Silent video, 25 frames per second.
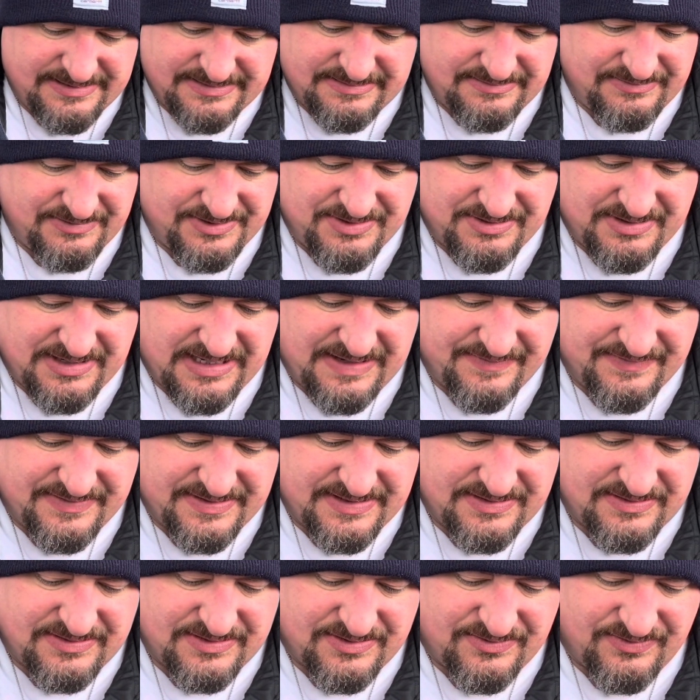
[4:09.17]
when you're having
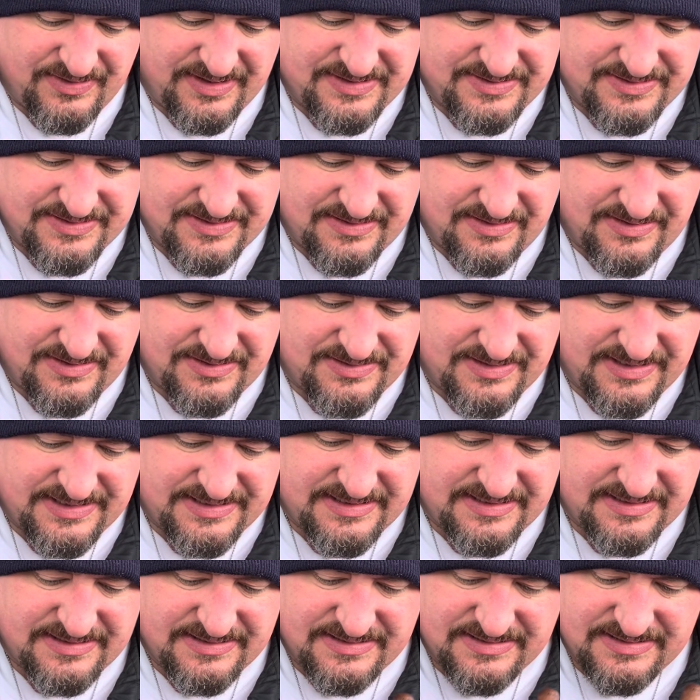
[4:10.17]
the great cigars like
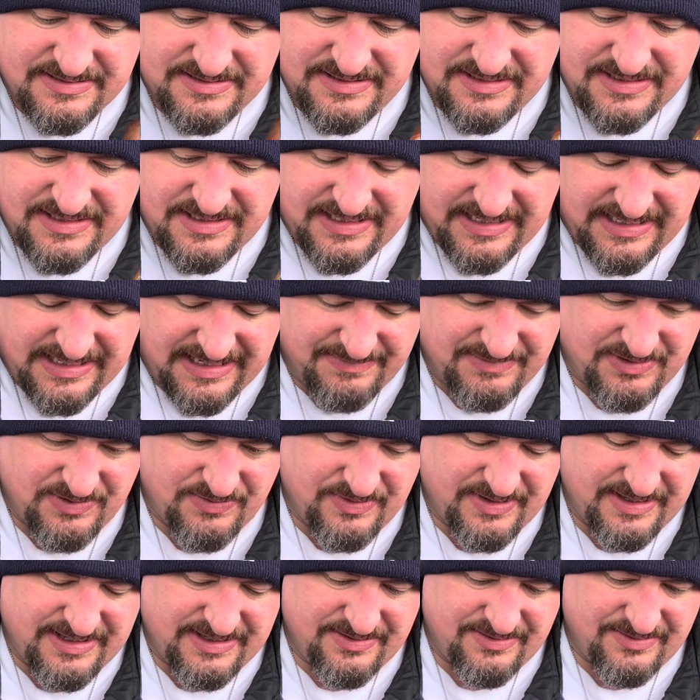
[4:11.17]
the
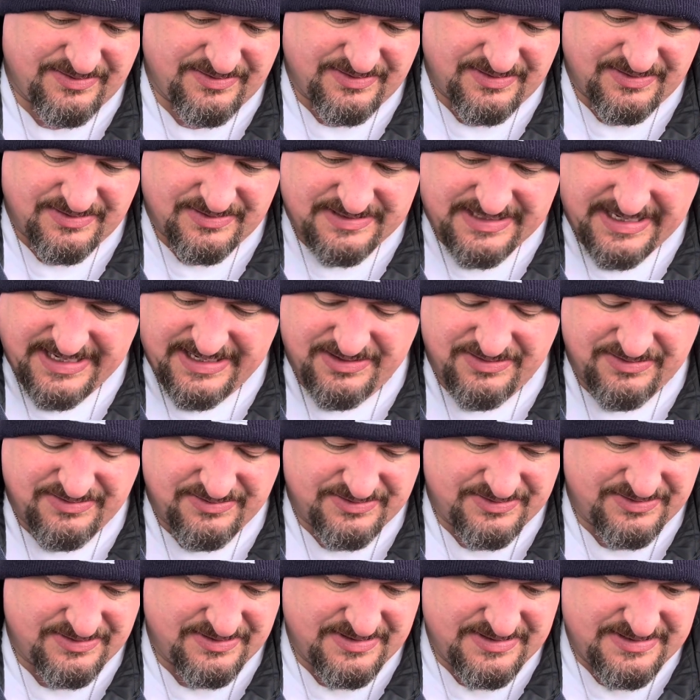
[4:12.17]
Hemingway or the
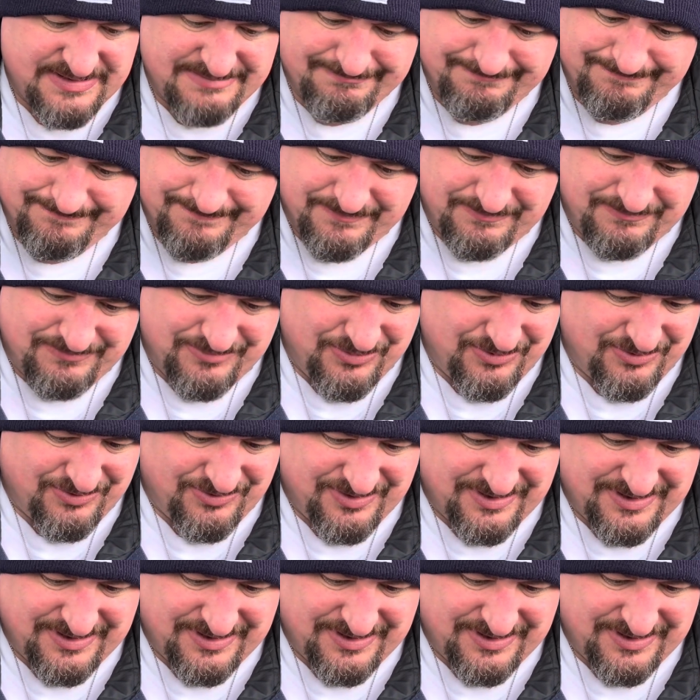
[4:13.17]
Nejos or